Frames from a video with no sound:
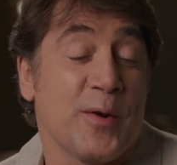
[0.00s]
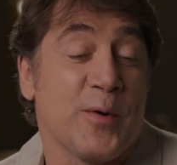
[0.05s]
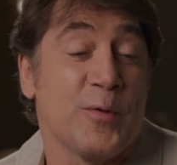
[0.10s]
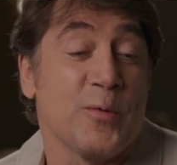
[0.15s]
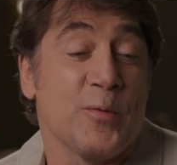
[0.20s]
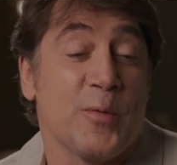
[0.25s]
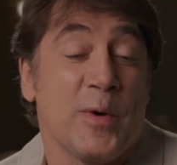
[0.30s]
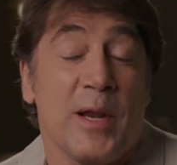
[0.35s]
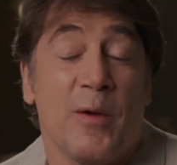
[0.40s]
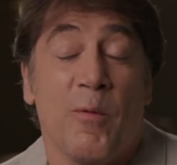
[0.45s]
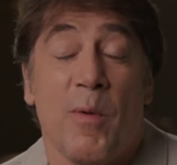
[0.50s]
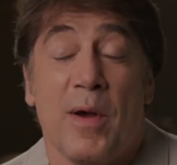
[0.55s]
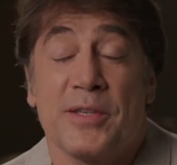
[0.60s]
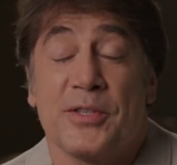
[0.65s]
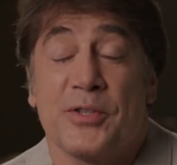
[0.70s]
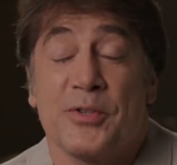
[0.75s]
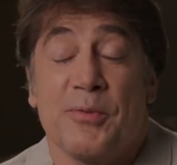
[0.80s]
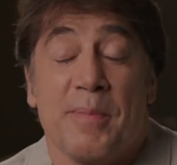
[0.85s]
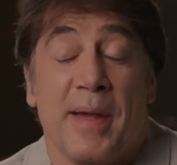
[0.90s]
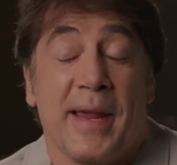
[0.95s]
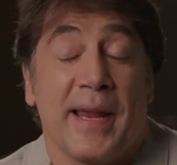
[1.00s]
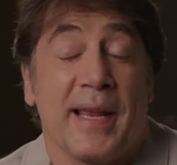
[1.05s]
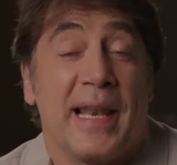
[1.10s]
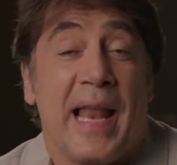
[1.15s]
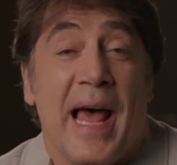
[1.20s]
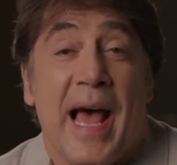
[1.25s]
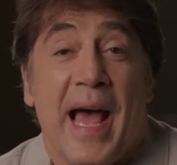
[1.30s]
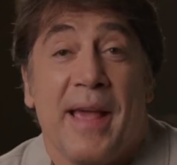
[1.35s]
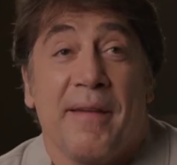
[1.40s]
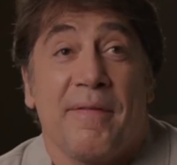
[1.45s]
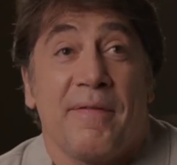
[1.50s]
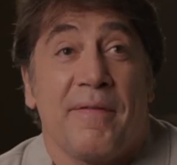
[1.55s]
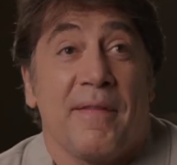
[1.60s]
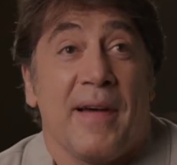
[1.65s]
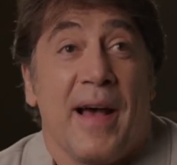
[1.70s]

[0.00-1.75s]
who really wants to make a